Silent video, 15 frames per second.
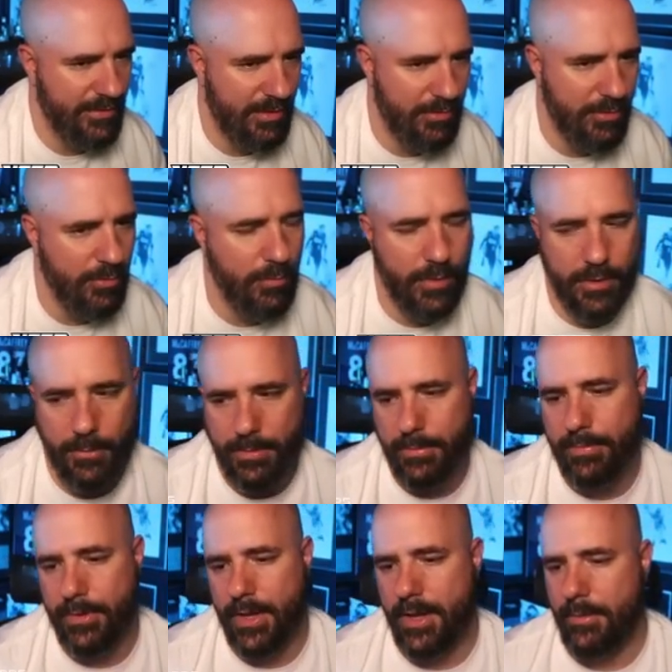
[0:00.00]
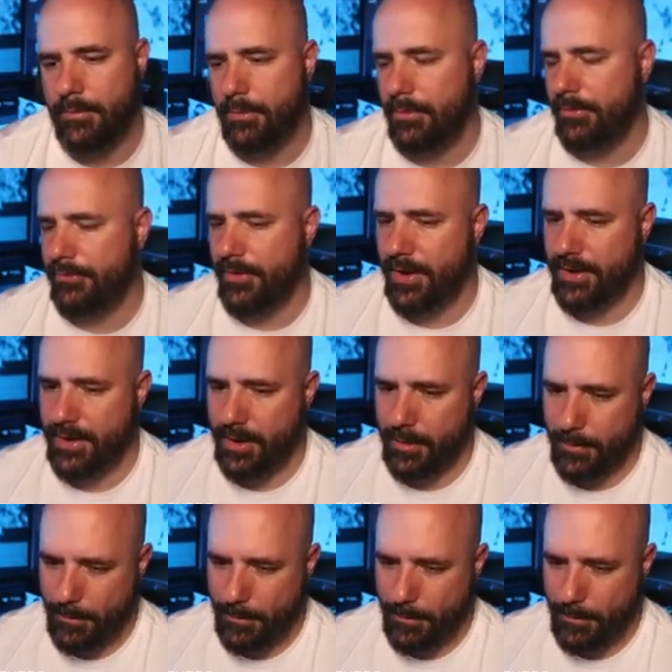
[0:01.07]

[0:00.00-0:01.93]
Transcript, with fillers: I don't know what he'll be playing, but we'll find out.